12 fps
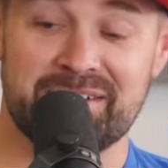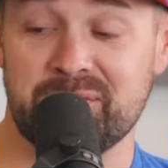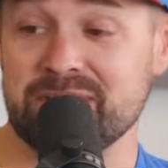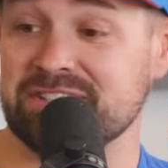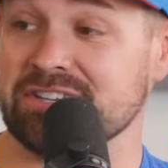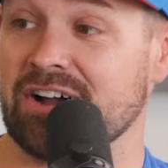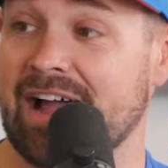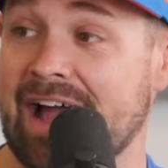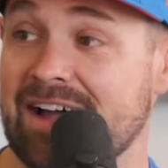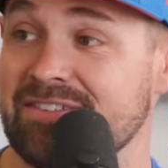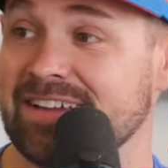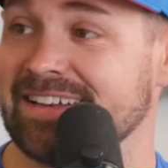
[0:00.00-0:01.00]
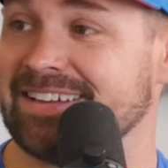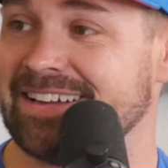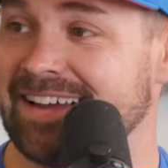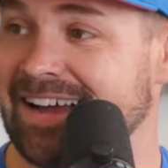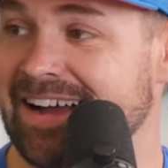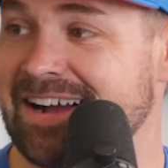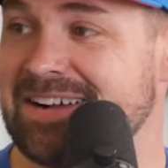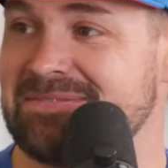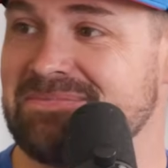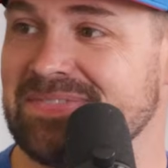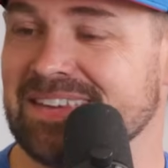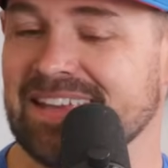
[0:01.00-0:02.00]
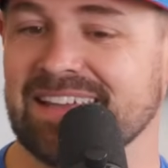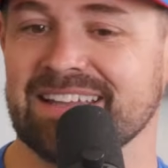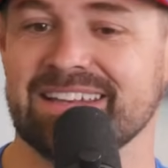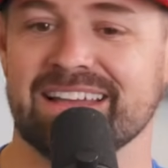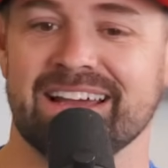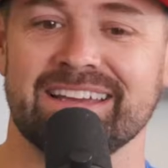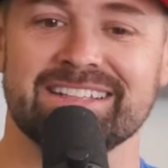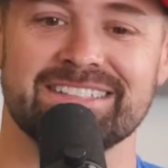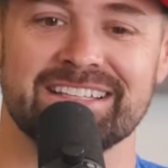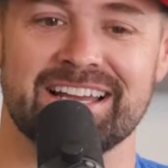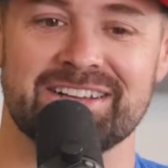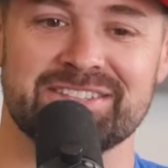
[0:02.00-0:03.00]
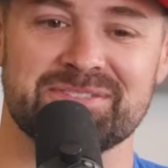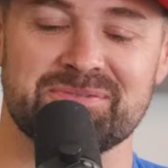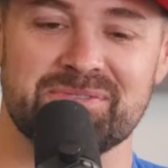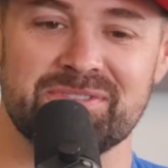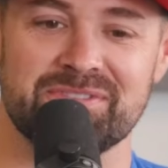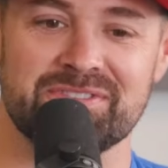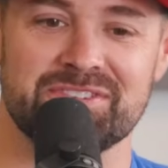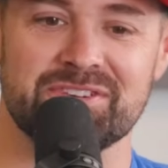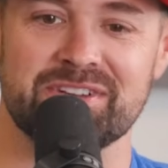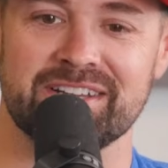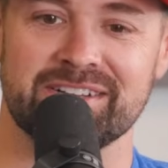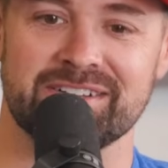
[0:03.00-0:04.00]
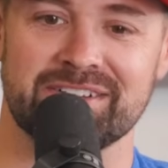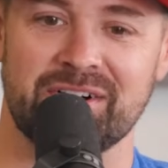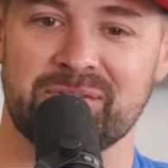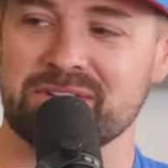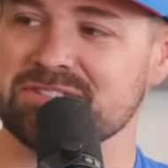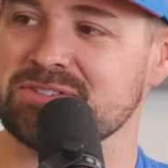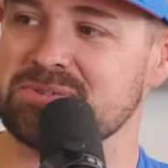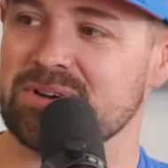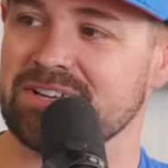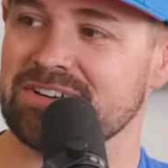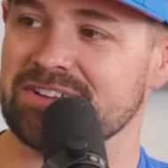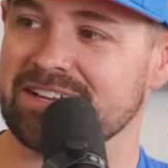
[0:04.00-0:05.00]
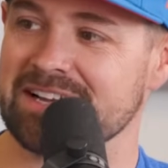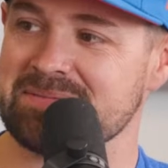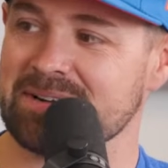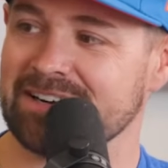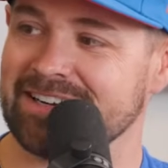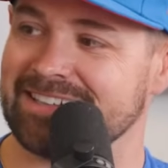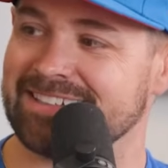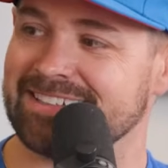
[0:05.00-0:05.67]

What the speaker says: We still have it. And he said so he always knew what year they got married.